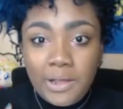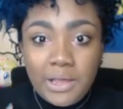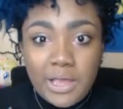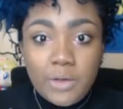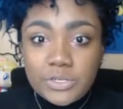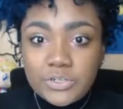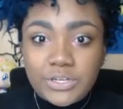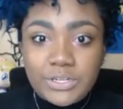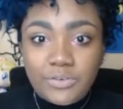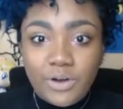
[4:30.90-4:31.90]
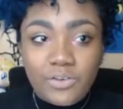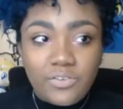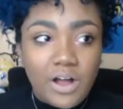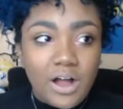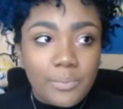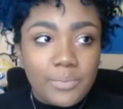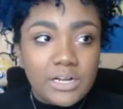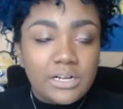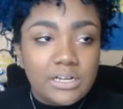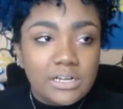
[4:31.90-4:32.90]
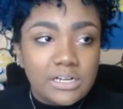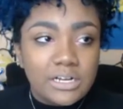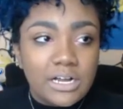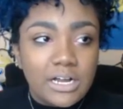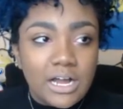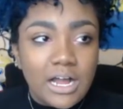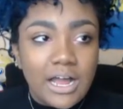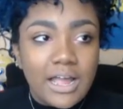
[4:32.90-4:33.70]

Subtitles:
really rough. I